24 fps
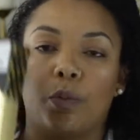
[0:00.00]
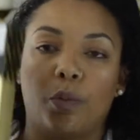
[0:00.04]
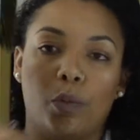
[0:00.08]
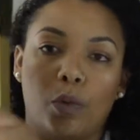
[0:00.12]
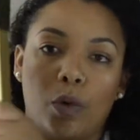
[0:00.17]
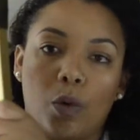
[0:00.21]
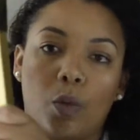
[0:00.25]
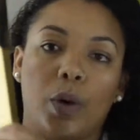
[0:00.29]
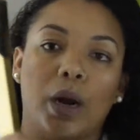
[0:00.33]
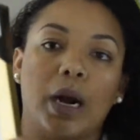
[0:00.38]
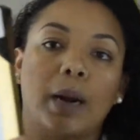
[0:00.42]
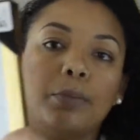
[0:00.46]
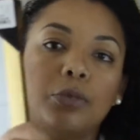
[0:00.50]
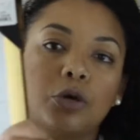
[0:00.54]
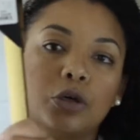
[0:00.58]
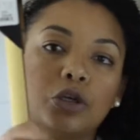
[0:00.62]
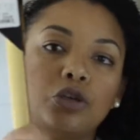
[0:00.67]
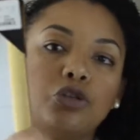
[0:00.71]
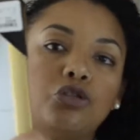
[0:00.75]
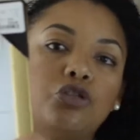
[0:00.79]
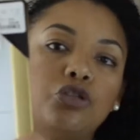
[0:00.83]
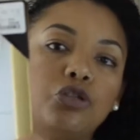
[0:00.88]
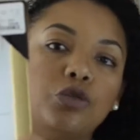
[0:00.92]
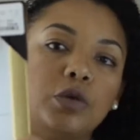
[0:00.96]
Well, what I'm
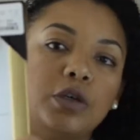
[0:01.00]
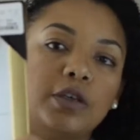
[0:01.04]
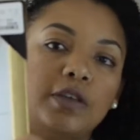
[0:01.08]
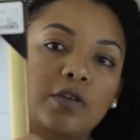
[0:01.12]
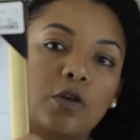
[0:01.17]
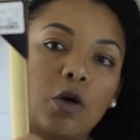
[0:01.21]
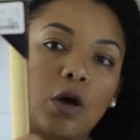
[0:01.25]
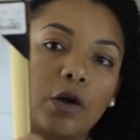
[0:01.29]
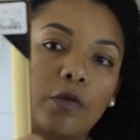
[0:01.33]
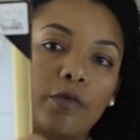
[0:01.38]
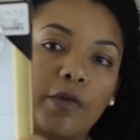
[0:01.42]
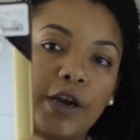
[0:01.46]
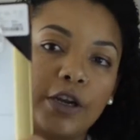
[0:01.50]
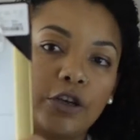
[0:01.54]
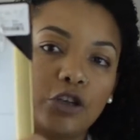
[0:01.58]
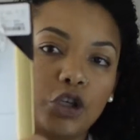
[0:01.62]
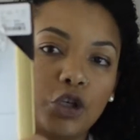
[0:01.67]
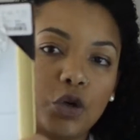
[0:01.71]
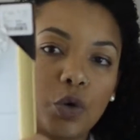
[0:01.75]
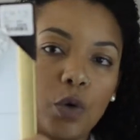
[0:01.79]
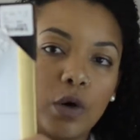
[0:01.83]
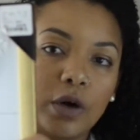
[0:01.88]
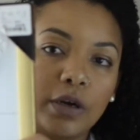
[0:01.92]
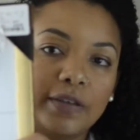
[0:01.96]
going to do is going to write
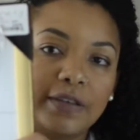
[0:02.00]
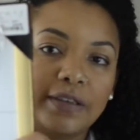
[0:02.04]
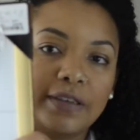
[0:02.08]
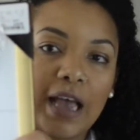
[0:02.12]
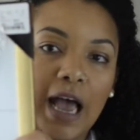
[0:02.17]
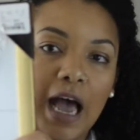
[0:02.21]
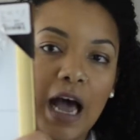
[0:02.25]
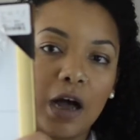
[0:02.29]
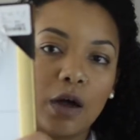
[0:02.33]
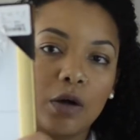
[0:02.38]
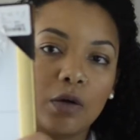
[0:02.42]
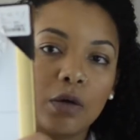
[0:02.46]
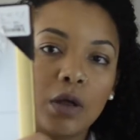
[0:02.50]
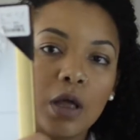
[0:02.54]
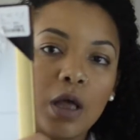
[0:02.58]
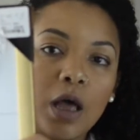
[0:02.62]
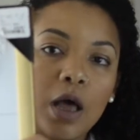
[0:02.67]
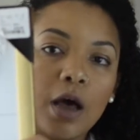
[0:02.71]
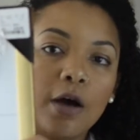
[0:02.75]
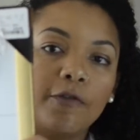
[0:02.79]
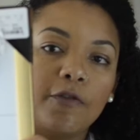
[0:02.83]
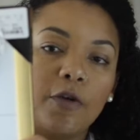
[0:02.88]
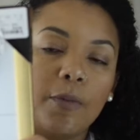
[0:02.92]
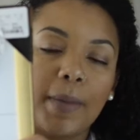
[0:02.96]
chores down
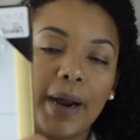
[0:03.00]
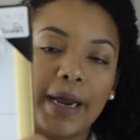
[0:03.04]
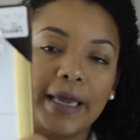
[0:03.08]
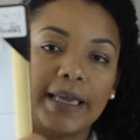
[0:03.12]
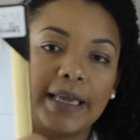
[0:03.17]
for my